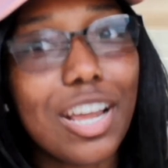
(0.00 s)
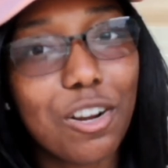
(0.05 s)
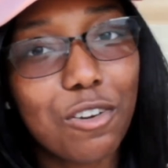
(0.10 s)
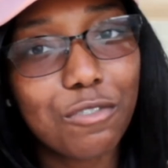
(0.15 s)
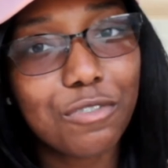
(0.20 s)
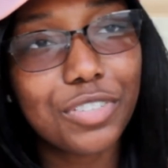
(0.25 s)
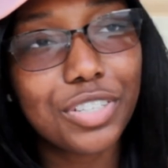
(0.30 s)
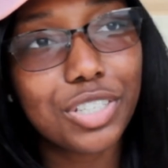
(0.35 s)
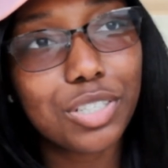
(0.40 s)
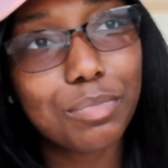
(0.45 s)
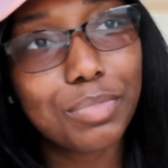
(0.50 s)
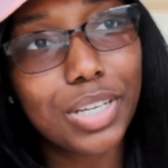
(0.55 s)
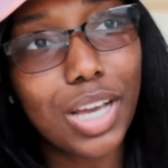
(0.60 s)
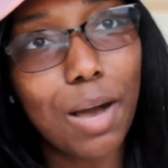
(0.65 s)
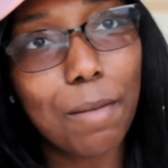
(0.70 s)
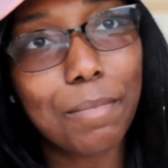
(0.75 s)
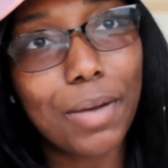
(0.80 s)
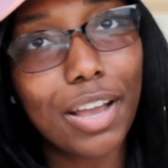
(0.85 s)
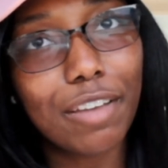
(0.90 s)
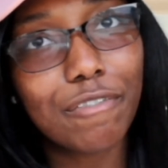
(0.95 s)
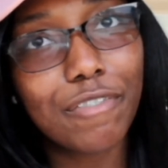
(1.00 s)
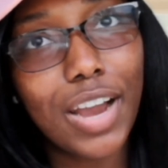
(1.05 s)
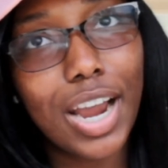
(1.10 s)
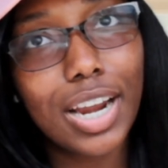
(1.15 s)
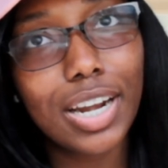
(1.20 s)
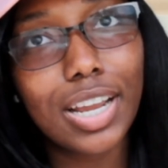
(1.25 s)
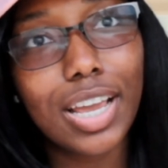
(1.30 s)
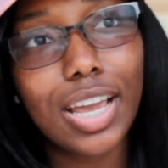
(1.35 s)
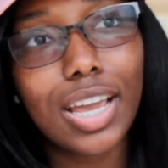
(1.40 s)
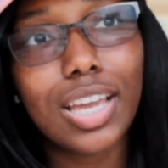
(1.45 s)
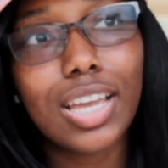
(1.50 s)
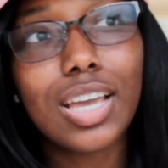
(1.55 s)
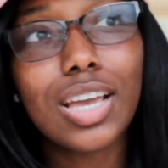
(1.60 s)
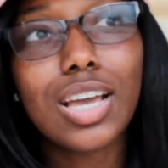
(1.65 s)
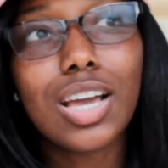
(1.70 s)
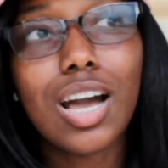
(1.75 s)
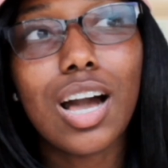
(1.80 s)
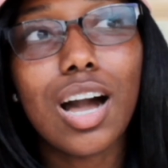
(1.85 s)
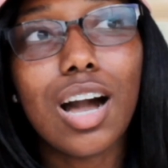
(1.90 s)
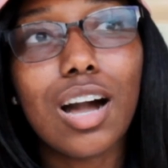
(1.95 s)
And hopefully it'll be up by Friday.
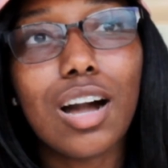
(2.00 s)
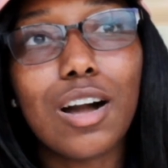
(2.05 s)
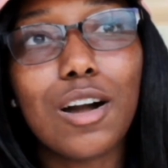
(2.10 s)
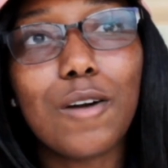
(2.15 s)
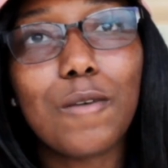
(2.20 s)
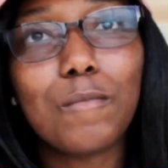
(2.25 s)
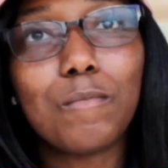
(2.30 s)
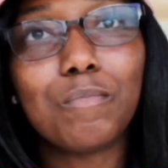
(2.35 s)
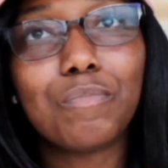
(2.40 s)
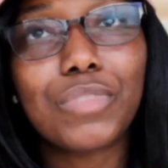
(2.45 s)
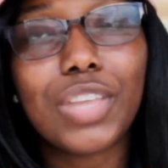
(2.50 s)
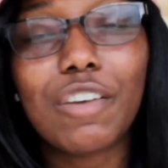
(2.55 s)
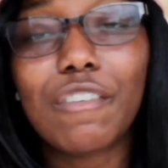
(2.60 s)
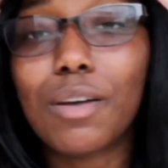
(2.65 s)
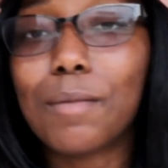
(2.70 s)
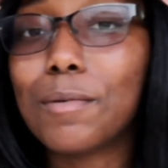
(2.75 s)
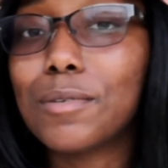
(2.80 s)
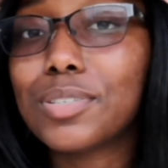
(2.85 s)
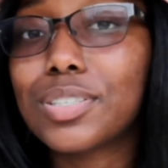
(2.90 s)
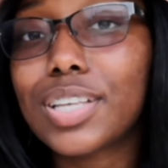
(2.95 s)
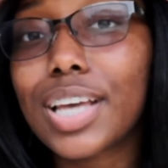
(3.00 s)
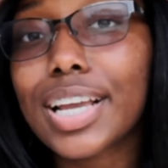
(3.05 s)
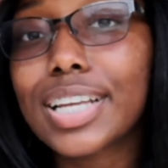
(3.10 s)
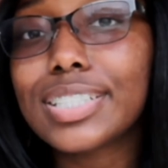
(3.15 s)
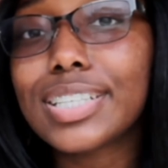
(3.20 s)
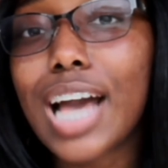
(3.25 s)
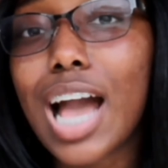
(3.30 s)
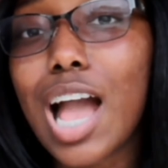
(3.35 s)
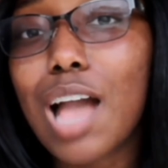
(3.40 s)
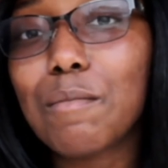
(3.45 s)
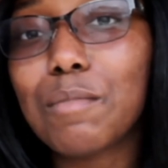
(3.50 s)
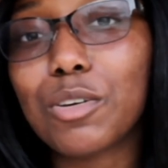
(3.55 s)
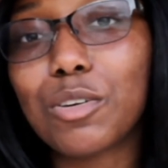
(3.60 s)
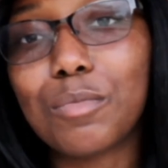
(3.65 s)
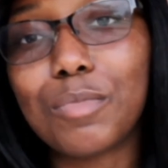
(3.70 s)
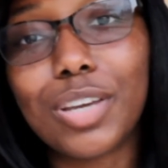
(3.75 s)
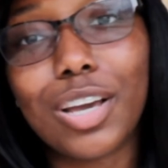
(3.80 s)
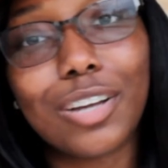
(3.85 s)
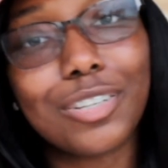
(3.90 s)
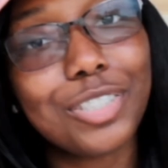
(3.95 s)
If I post second time,
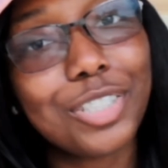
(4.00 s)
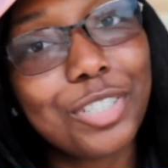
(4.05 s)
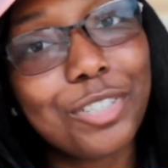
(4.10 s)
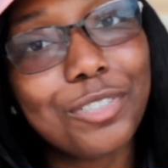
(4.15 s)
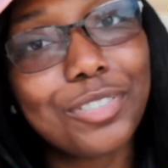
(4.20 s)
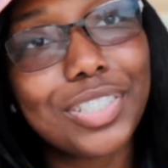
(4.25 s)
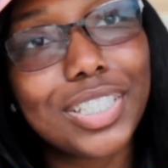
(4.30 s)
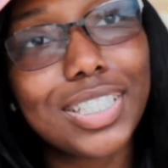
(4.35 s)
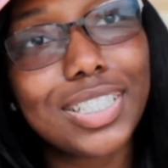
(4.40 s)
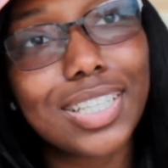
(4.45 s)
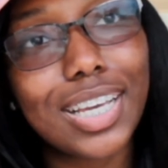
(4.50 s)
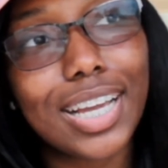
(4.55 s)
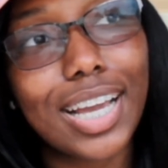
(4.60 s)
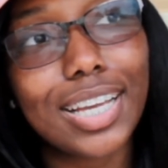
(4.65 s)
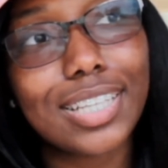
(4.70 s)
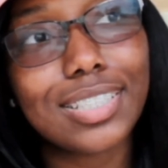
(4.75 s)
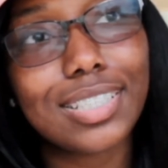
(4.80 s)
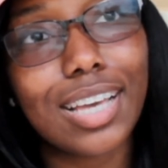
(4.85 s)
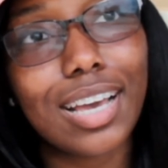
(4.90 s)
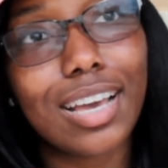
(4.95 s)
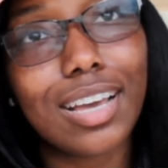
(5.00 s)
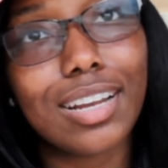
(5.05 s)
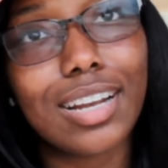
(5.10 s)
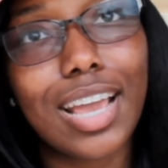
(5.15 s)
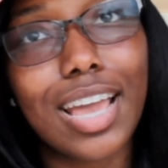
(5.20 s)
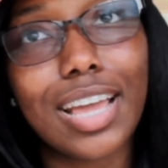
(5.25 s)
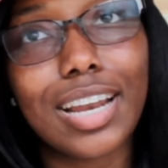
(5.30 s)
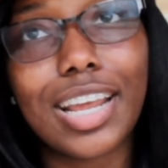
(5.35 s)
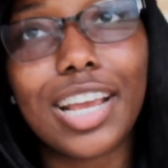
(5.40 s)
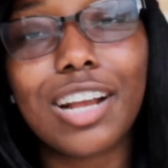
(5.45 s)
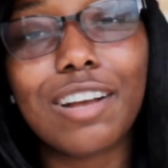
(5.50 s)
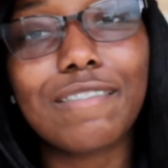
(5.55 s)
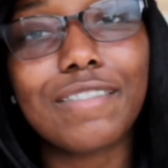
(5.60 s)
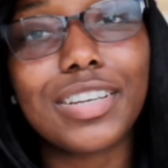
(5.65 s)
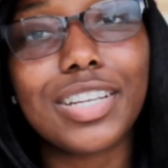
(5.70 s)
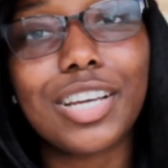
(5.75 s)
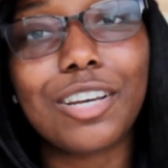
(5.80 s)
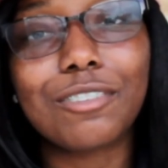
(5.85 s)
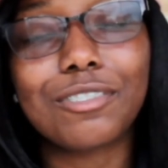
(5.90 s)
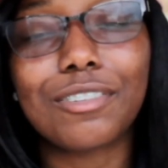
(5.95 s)
it'll be on Tuesdays, like I said, and hair
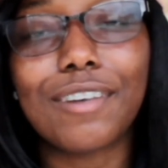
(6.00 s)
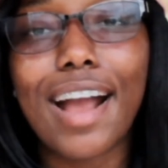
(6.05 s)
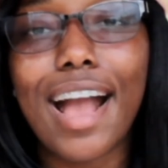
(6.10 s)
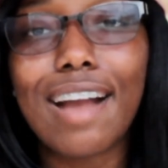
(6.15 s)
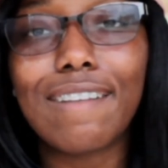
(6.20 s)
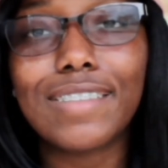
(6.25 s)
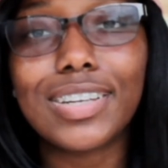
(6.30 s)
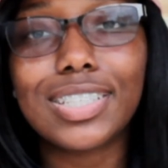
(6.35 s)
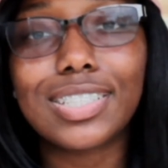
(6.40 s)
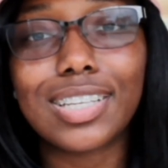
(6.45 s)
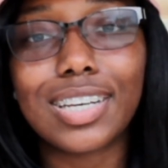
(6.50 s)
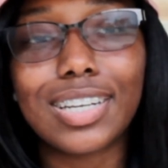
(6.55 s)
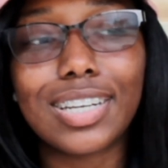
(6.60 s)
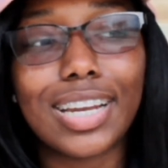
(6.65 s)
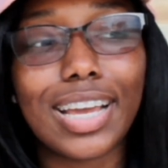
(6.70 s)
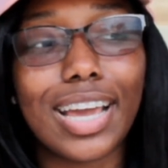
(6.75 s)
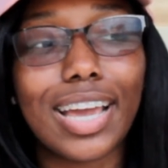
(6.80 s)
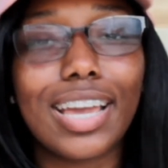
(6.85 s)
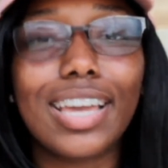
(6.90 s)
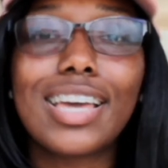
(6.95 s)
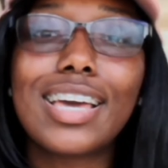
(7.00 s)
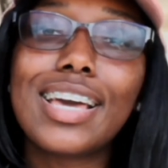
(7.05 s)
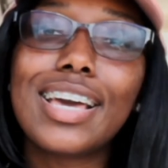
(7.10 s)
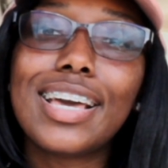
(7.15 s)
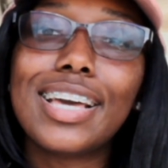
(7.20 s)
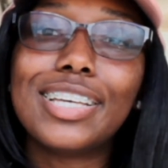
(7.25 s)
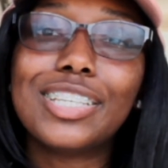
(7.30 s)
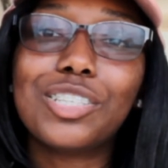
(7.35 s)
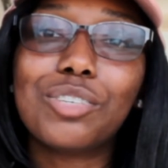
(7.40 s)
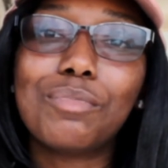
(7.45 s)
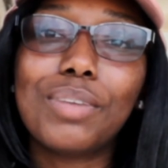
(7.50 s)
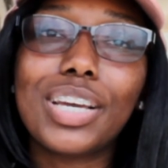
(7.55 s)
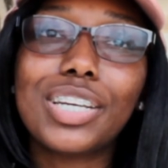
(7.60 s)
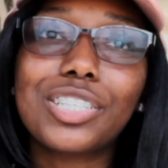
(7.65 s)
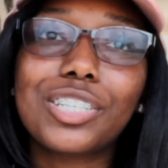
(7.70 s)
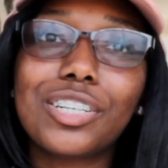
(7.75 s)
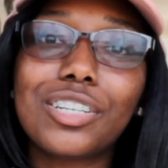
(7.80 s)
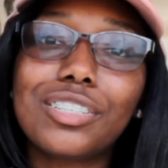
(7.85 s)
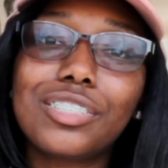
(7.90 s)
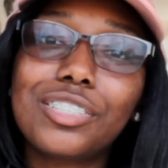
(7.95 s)
videos are every Sunday. So make
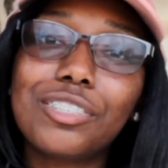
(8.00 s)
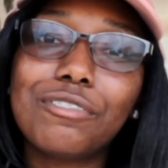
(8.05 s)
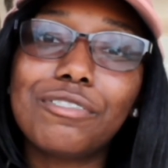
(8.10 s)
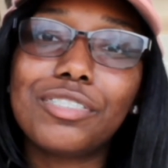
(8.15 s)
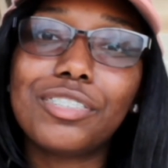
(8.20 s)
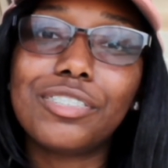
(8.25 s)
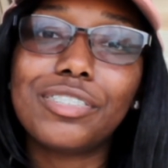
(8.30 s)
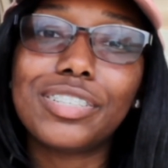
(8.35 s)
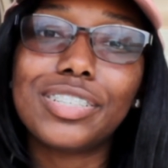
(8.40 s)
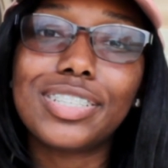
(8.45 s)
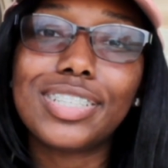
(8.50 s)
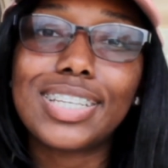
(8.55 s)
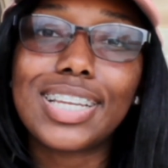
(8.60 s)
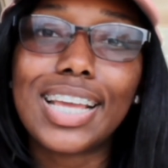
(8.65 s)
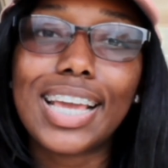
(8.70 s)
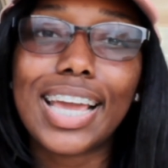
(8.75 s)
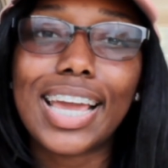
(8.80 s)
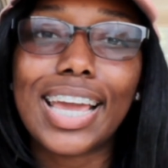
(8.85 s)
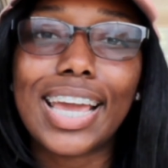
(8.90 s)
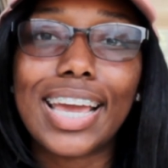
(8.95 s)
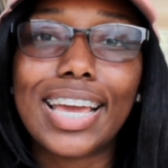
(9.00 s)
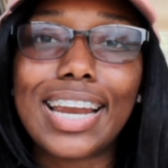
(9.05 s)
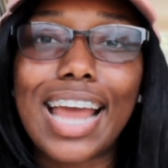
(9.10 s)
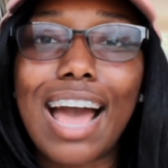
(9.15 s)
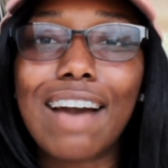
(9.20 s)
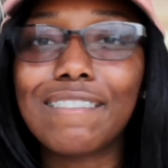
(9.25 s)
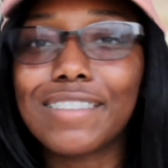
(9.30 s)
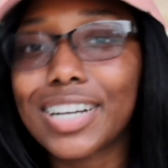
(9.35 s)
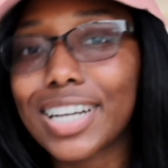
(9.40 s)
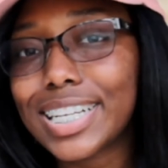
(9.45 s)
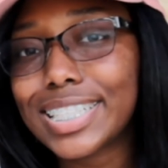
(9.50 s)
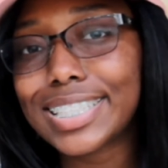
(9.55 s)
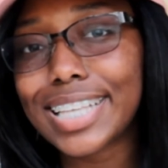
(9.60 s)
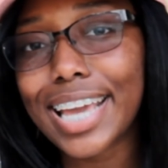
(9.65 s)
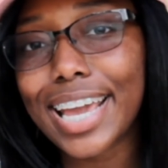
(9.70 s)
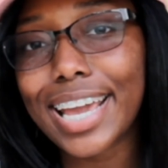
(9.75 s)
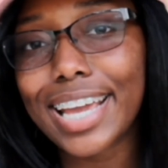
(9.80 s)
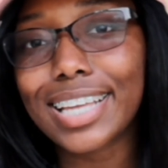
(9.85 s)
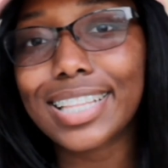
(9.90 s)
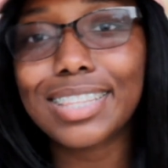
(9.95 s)
sure to tune in and have a great
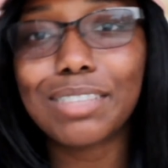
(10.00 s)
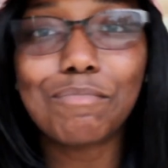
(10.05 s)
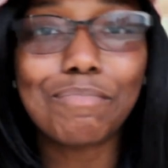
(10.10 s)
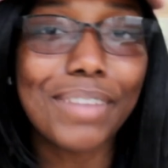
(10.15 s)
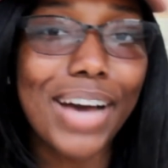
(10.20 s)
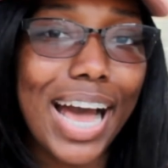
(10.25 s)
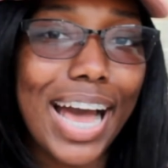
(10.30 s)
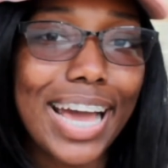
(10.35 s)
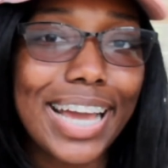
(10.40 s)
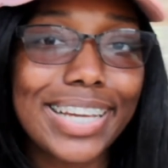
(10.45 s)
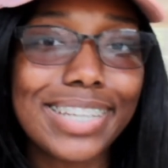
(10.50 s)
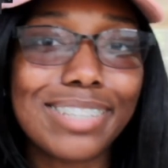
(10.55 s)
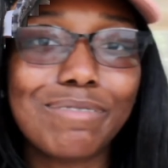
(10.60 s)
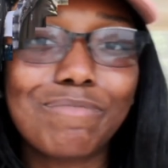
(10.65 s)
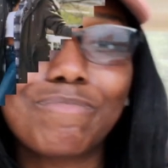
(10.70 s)
day. Bye.